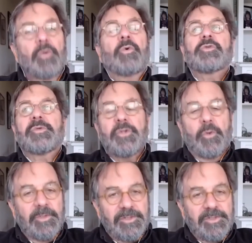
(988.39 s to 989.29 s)
which was
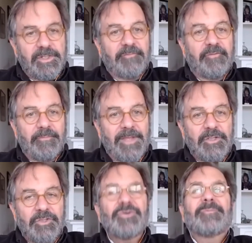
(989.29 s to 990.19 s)
always there for
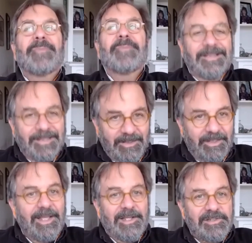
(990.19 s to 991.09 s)
men too, but a little
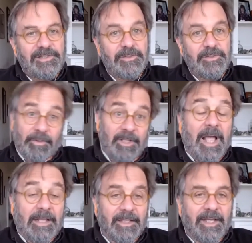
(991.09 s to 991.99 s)
less or a
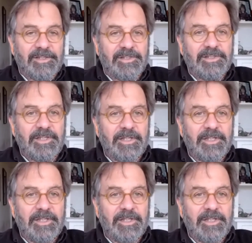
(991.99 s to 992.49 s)
lot less,